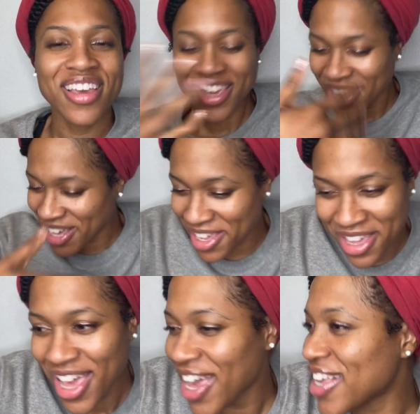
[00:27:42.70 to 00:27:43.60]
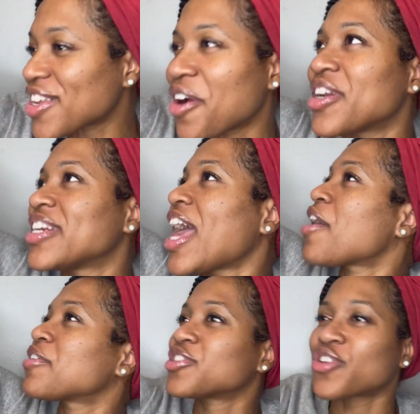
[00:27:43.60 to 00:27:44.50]
it, it's already
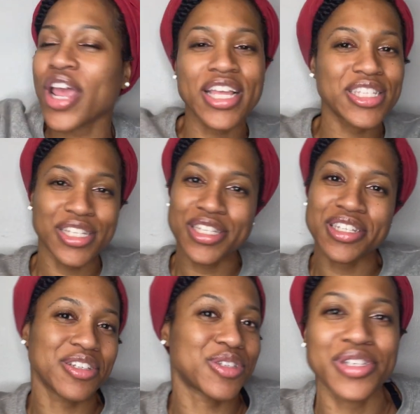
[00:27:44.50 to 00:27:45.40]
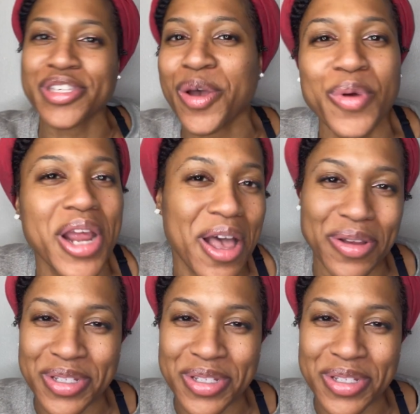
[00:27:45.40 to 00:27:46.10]
down the drain to, to, to somewhere else.